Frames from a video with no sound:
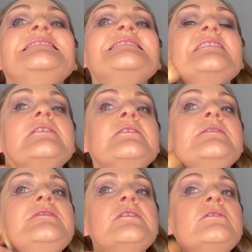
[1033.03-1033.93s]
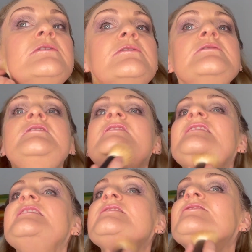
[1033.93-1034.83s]
So if you're
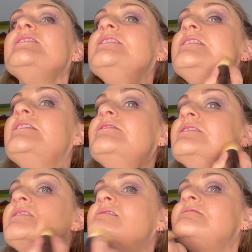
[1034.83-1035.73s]
using tretinoin,